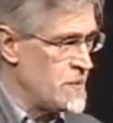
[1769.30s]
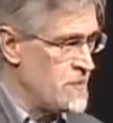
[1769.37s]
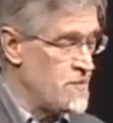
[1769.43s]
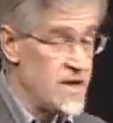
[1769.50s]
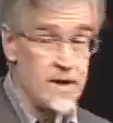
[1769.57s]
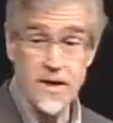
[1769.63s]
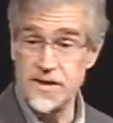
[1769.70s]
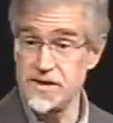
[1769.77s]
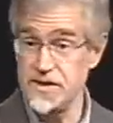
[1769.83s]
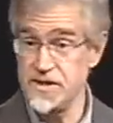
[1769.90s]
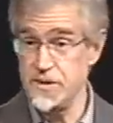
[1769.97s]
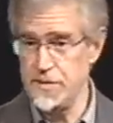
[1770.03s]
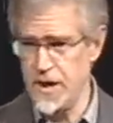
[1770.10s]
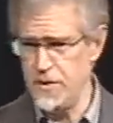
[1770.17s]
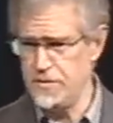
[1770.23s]
because it's
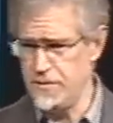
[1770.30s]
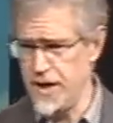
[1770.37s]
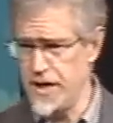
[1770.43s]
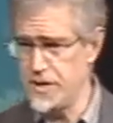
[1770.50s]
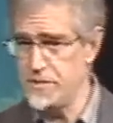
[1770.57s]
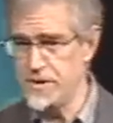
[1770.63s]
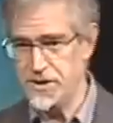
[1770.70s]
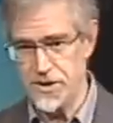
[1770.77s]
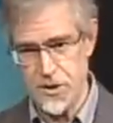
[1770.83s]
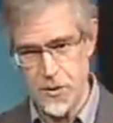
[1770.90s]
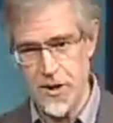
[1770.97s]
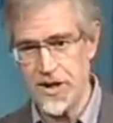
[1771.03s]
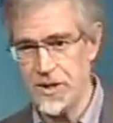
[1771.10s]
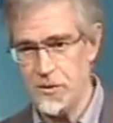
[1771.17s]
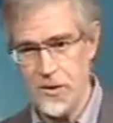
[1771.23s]
about vitamins
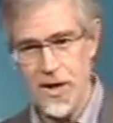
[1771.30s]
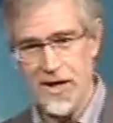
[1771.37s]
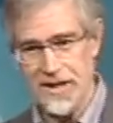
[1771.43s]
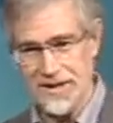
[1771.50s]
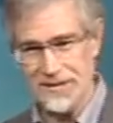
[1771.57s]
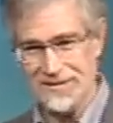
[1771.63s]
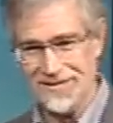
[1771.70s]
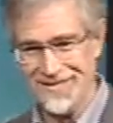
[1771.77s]
doing it right.